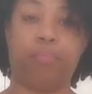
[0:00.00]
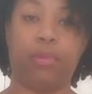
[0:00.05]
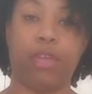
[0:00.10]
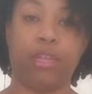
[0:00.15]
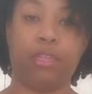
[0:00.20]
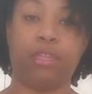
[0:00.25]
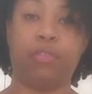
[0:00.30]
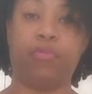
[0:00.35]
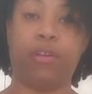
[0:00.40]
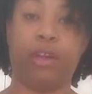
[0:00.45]

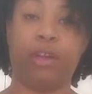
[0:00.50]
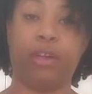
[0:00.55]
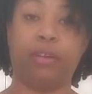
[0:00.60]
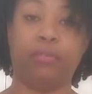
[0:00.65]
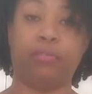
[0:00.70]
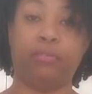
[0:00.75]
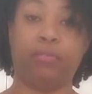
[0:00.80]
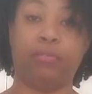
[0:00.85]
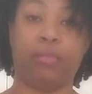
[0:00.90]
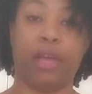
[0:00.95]
it's fine.
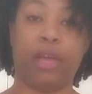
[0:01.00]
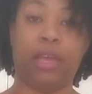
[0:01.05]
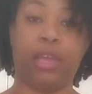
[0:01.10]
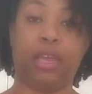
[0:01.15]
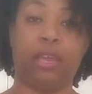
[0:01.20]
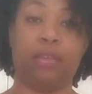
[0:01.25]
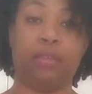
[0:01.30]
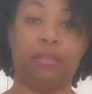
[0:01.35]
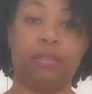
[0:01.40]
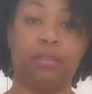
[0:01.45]
My
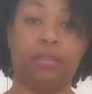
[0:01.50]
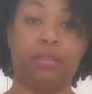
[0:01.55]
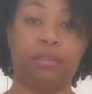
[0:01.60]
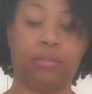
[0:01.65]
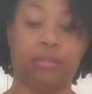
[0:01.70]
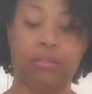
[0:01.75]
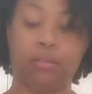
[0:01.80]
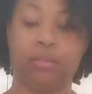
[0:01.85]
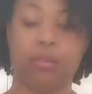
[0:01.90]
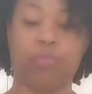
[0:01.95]

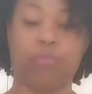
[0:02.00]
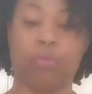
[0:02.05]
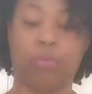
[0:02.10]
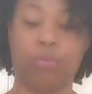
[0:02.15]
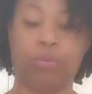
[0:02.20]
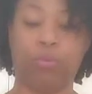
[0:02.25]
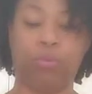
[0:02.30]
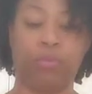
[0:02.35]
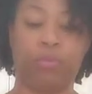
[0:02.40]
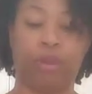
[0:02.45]
hands, it
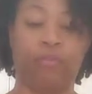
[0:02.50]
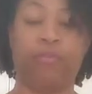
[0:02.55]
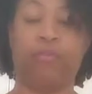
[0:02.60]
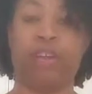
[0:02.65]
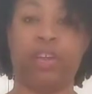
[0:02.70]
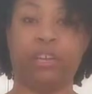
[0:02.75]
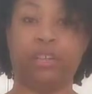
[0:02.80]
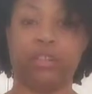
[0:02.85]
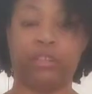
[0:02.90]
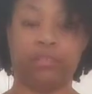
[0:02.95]
won't
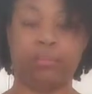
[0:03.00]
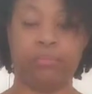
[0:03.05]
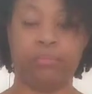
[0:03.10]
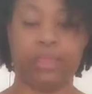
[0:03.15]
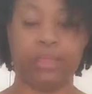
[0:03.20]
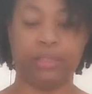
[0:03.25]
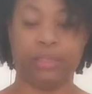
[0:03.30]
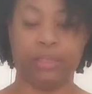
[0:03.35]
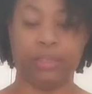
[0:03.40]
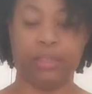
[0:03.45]
affect it,
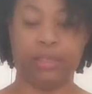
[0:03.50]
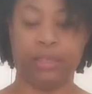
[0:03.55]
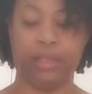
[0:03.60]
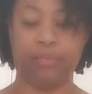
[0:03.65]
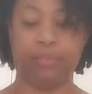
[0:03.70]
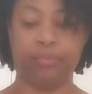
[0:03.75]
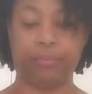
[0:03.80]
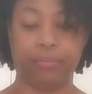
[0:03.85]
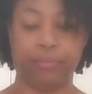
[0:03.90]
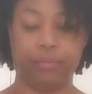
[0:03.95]
basically.
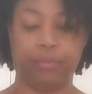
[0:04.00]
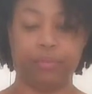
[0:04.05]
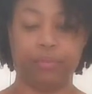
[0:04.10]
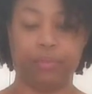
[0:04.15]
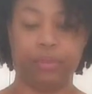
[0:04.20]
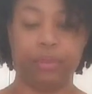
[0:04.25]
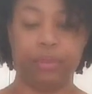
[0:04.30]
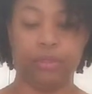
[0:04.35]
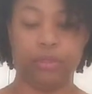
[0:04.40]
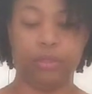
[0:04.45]

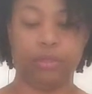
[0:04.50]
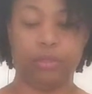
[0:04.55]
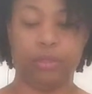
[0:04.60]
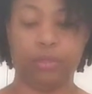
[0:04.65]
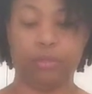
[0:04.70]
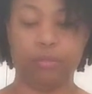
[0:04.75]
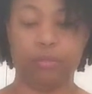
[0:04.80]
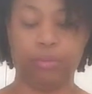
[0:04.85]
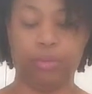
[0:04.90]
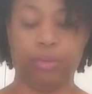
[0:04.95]
So
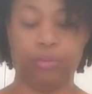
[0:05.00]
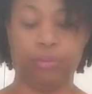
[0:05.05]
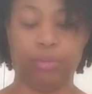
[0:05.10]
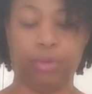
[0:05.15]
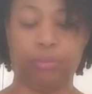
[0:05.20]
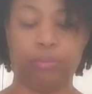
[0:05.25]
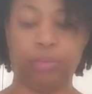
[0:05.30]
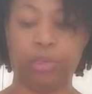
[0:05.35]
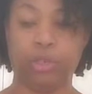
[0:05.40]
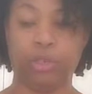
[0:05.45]
you want
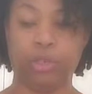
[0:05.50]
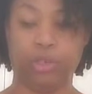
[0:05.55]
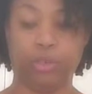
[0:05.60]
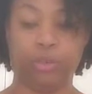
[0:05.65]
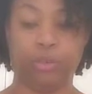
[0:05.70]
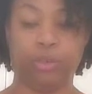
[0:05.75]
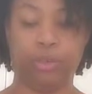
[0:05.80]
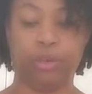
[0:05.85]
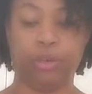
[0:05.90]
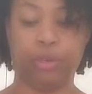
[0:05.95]
to put
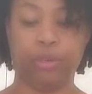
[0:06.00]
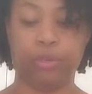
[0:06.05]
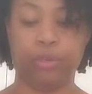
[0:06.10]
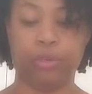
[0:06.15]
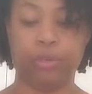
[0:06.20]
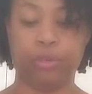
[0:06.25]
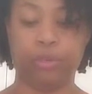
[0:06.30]
your